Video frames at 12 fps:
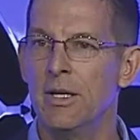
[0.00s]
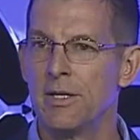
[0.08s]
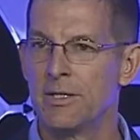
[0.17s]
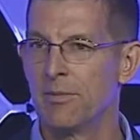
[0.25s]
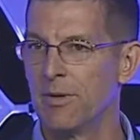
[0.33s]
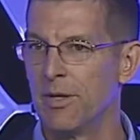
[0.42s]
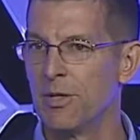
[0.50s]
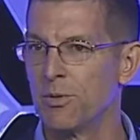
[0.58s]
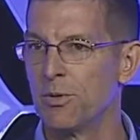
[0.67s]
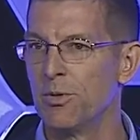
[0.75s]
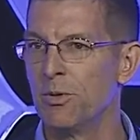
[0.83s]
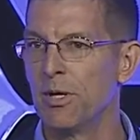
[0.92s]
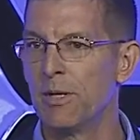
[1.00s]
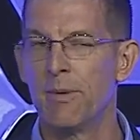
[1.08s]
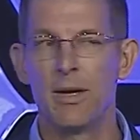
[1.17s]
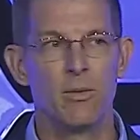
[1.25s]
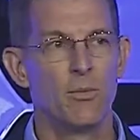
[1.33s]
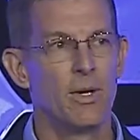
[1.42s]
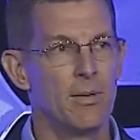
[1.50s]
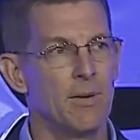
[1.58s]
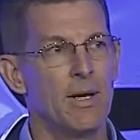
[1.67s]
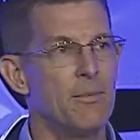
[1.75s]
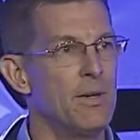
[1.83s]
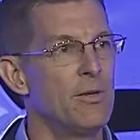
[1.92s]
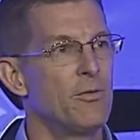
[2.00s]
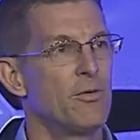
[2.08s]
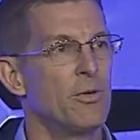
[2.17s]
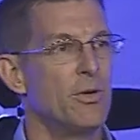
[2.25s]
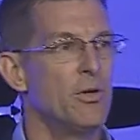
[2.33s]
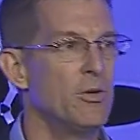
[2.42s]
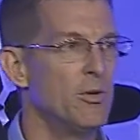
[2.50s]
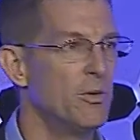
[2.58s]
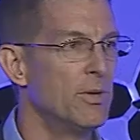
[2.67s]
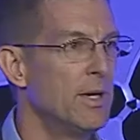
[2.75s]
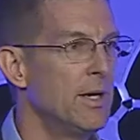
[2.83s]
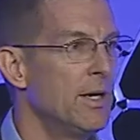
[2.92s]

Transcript: some of the things we're doing about it and what it might mean for you